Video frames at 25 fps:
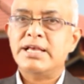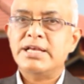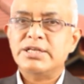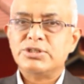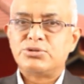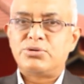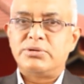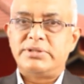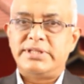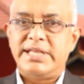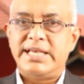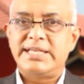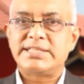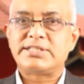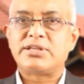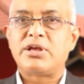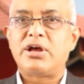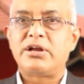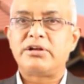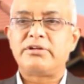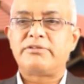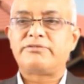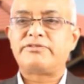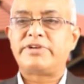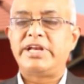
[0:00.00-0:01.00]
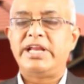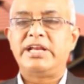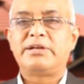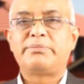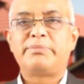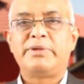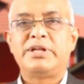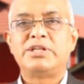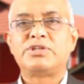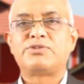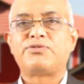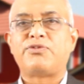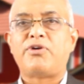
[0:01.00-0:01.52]
So these sort of
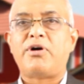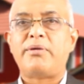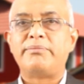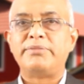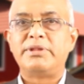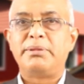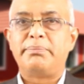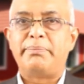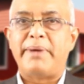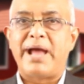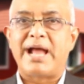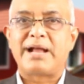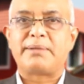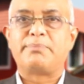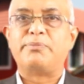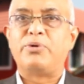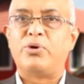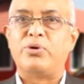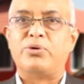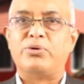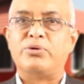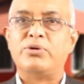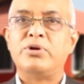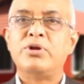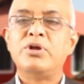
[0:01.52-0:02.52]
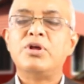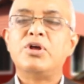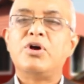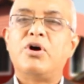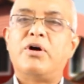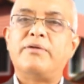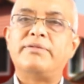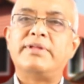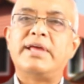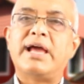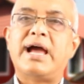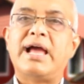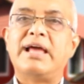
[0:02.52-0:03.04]
treatments form the backbone
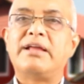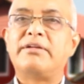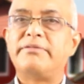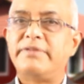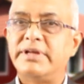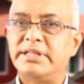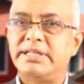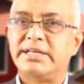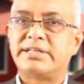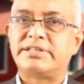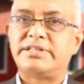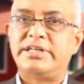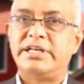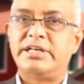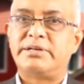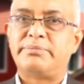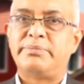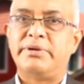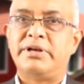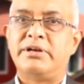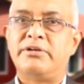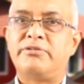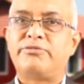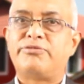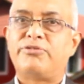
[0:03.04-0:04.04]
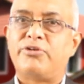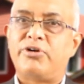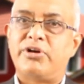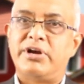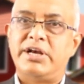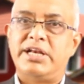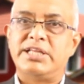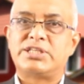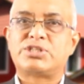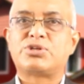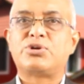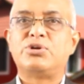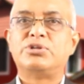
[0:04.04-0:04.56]
of the Ayurvedic treatment for
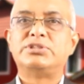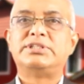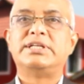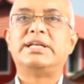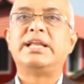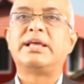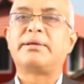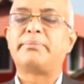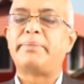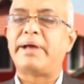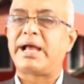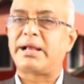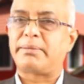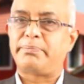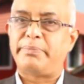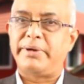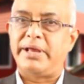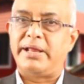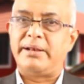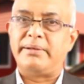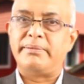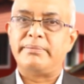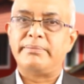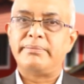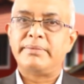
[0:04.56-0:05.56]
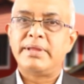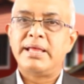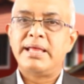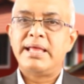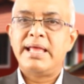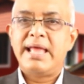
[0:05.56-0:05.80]
discogenic back pain.